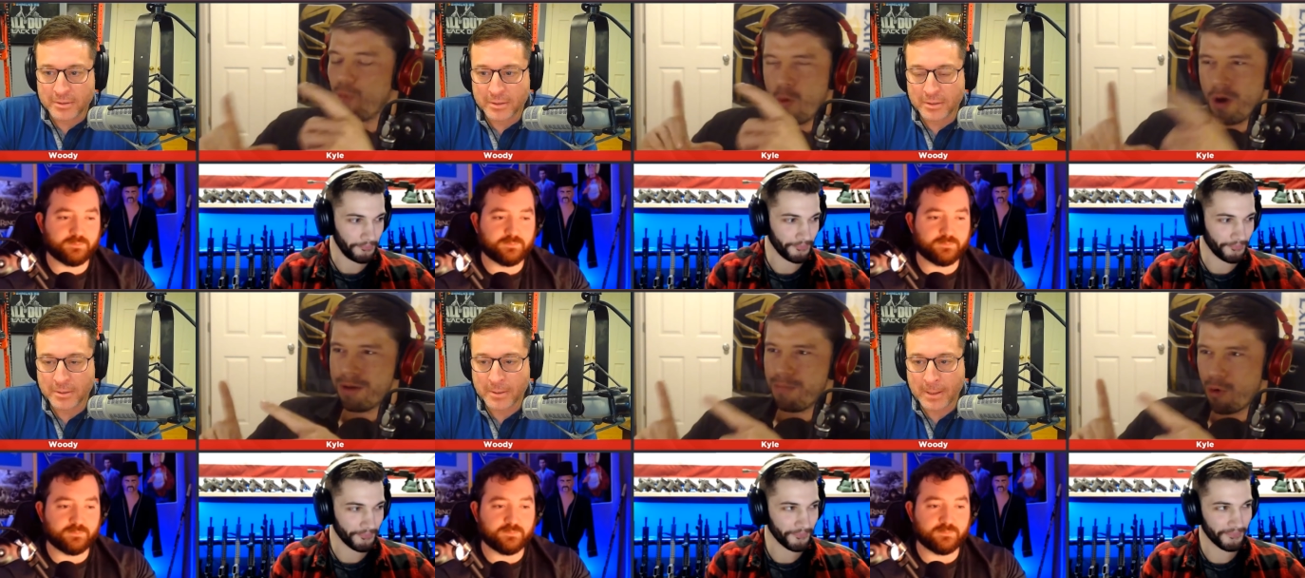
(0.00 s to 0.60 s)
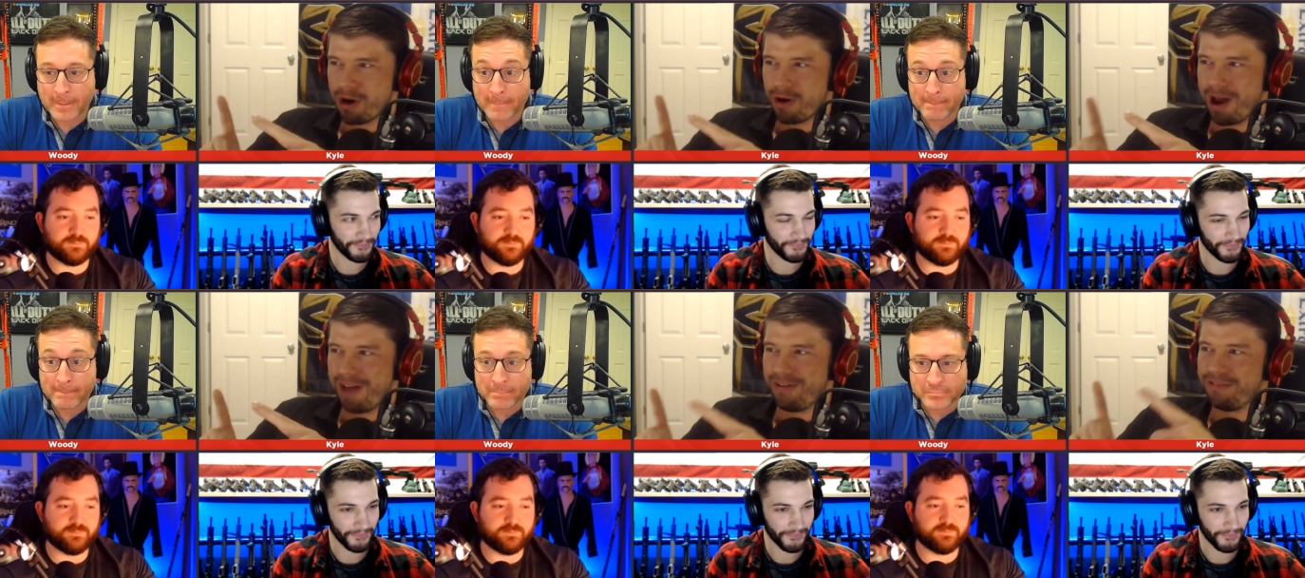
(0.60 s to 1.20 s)
Speaker 1: one
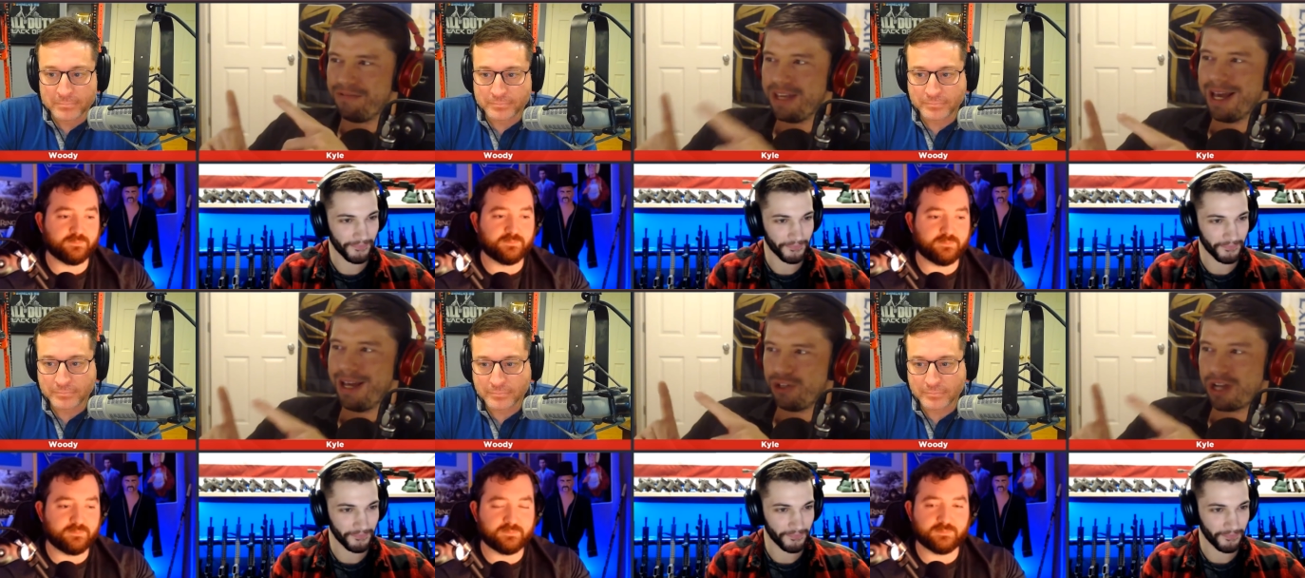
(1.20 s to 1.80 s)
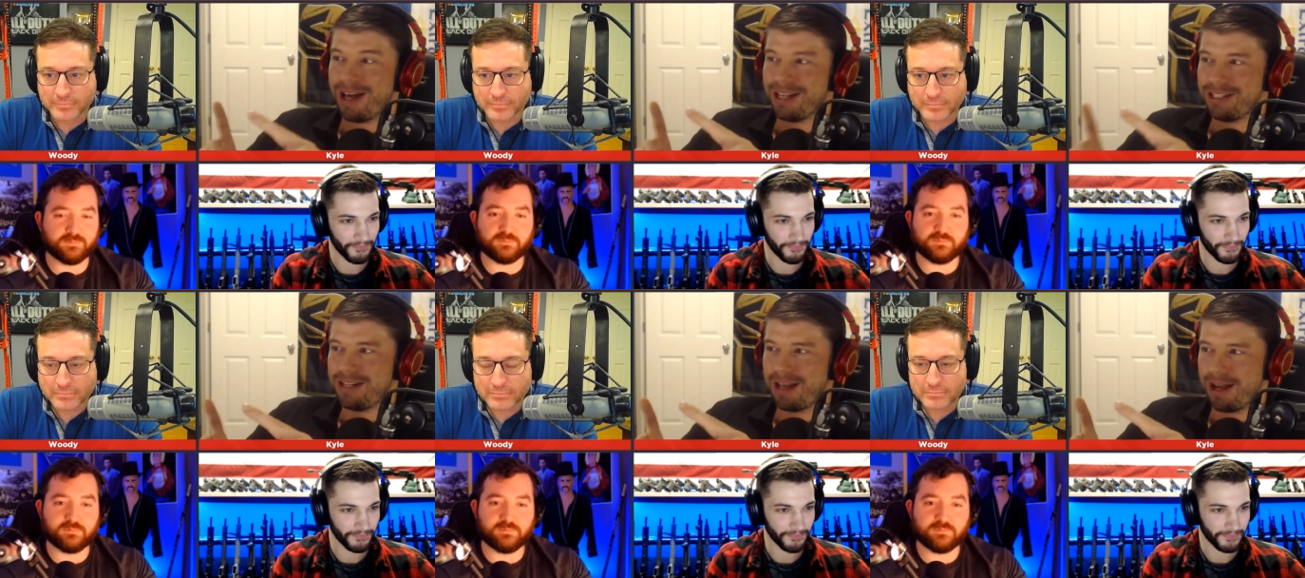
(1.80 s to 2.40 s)
pornographic
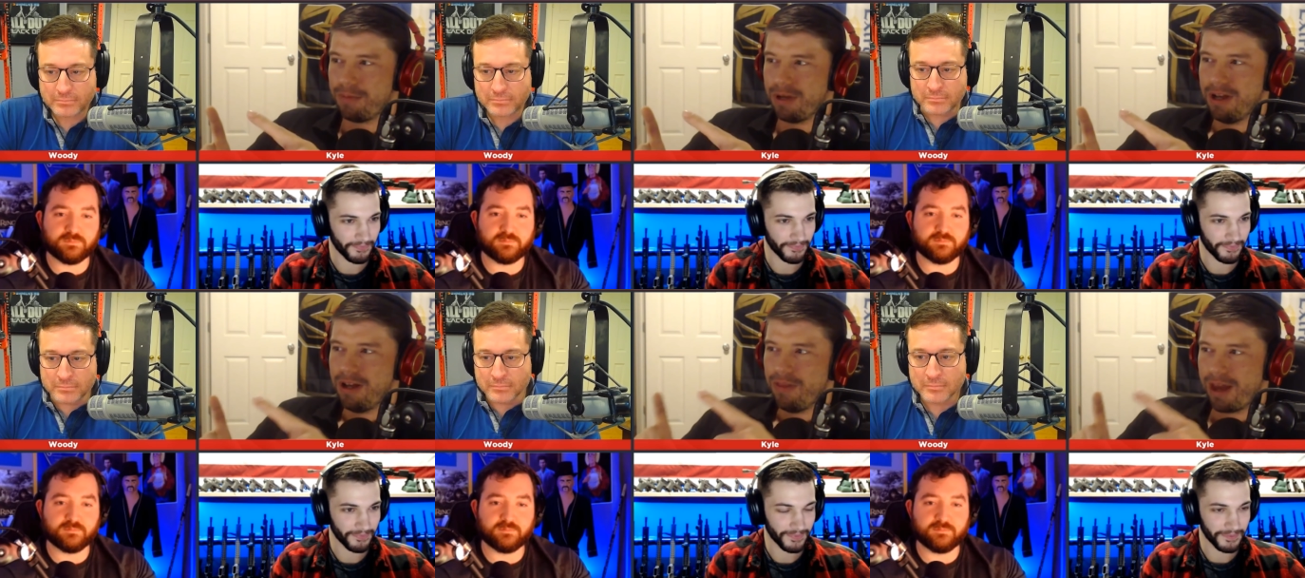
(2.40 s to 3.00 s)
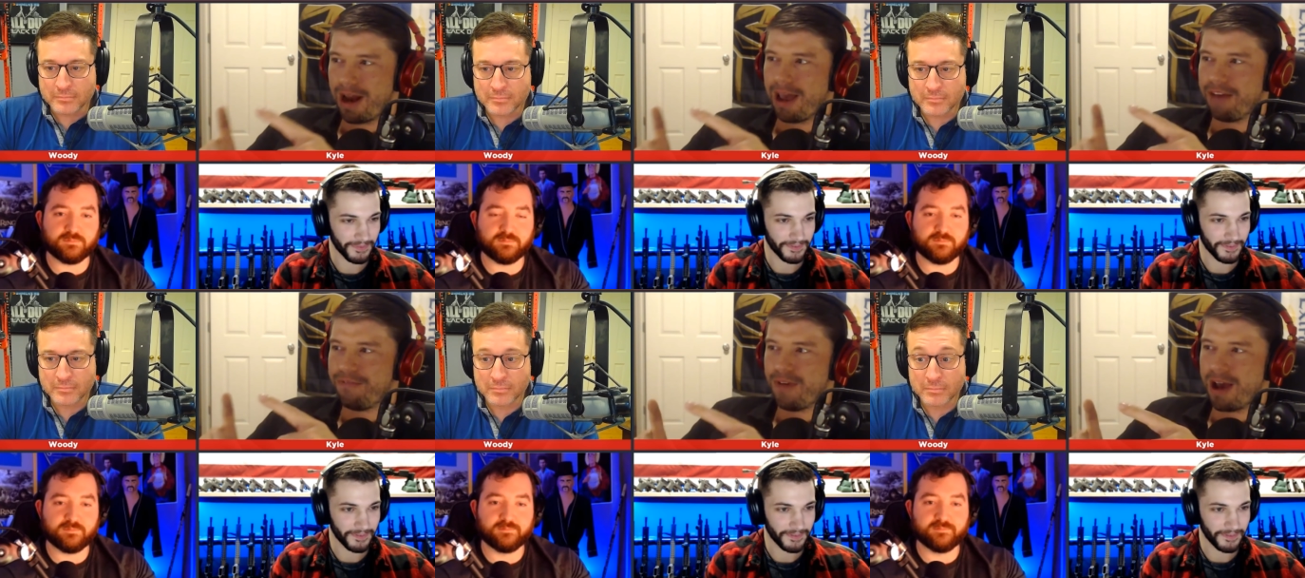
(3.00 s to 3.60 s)
VHS tape that I
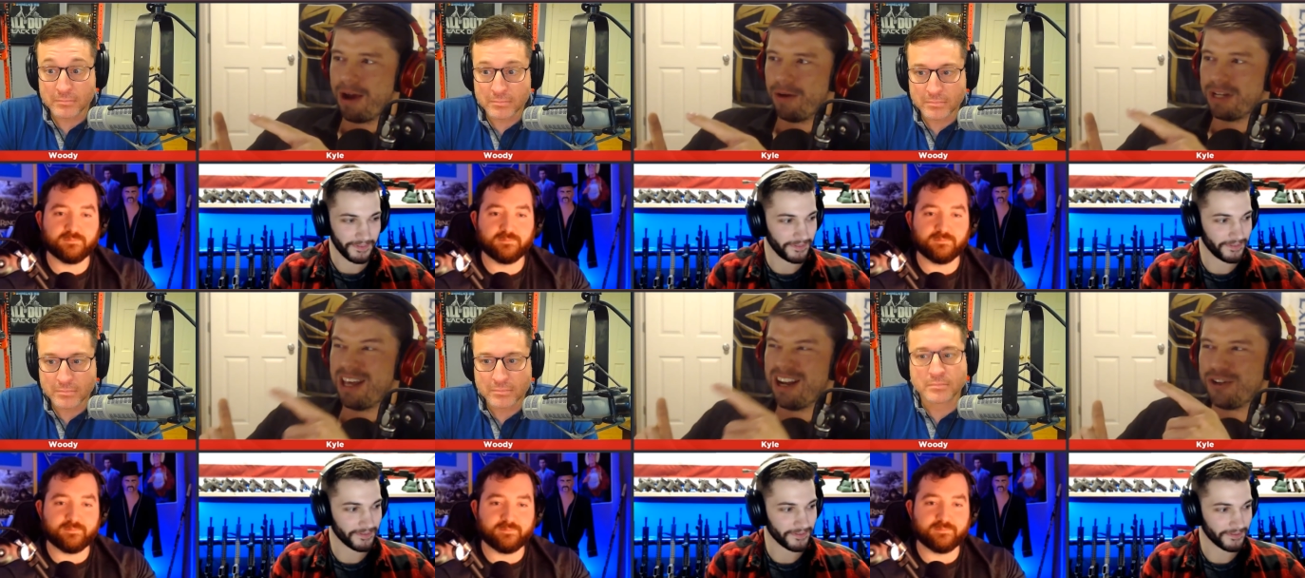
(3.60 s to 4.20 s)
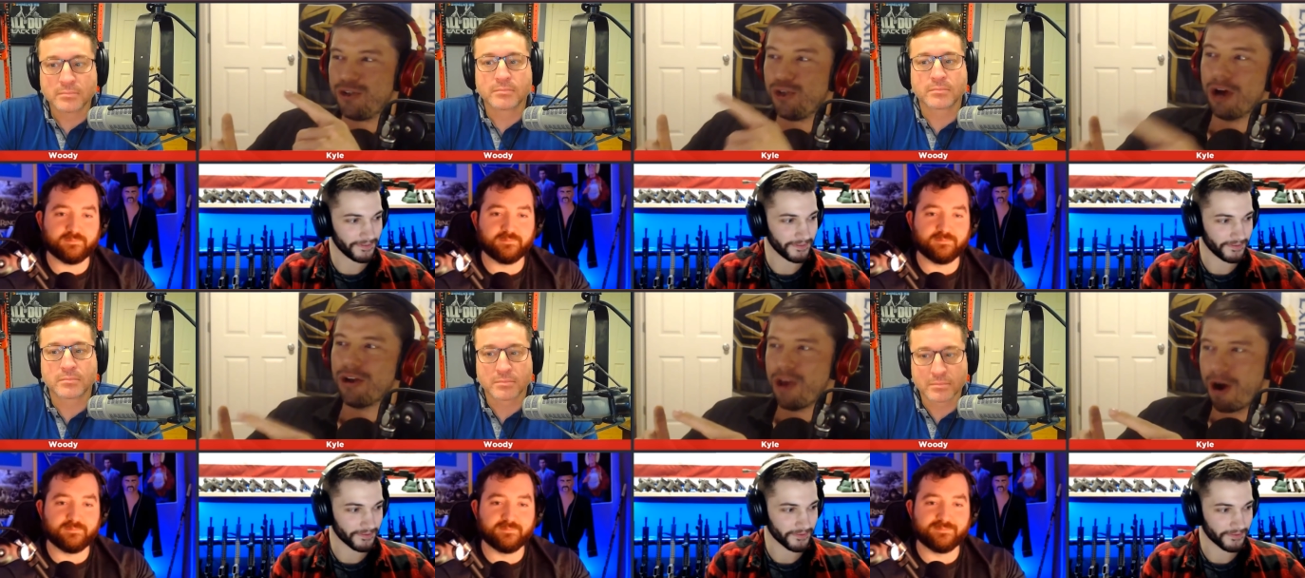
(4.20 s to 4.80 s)
had found in a
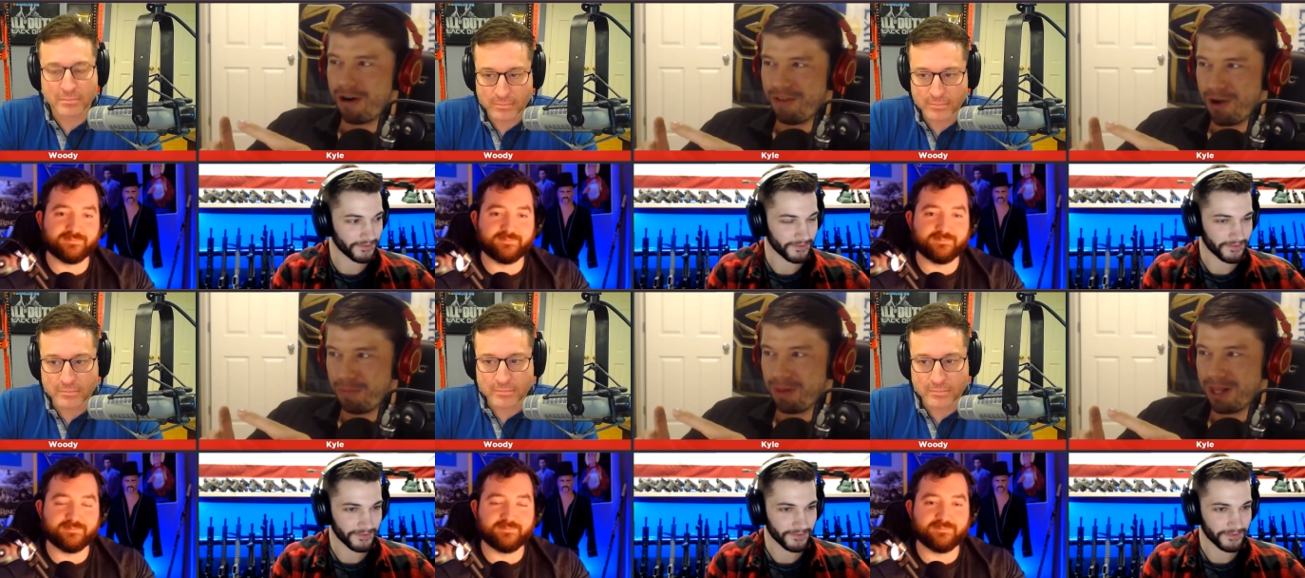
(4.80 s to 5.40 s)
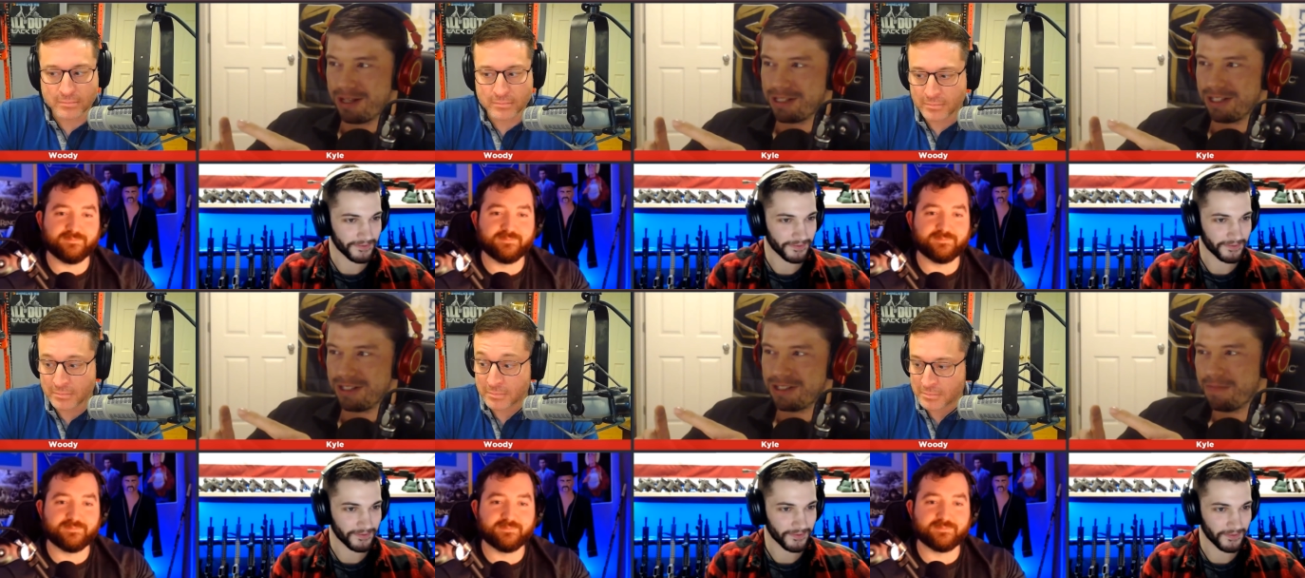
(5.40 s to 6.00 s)
junkyard of all
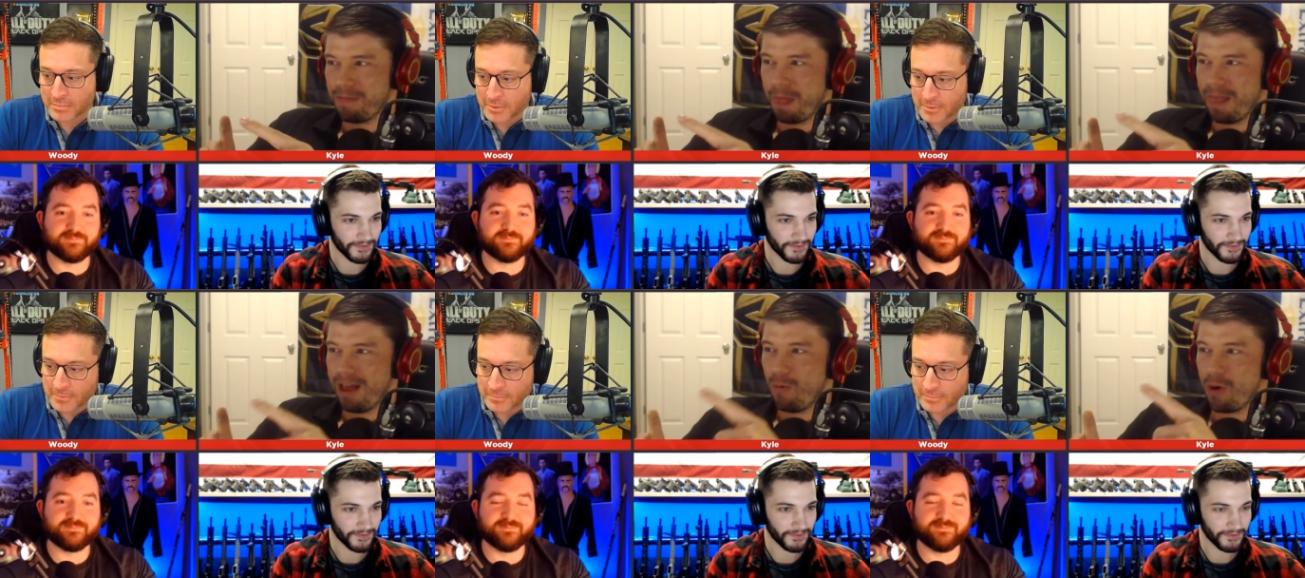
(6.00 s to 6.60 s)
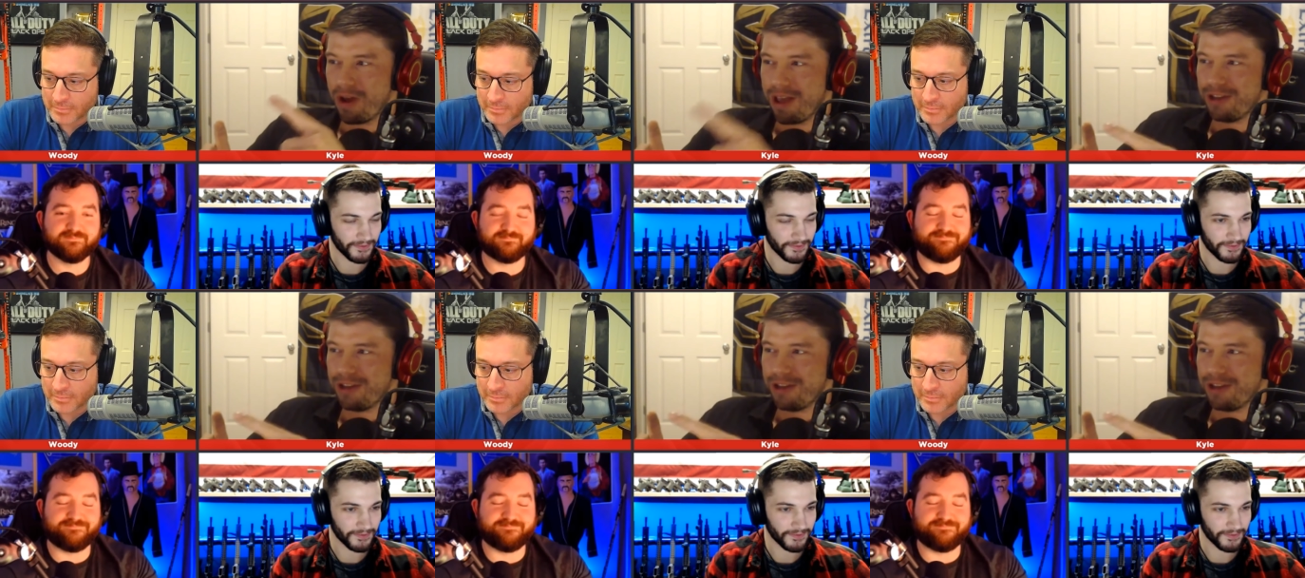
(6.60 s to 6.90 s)
places. We were in a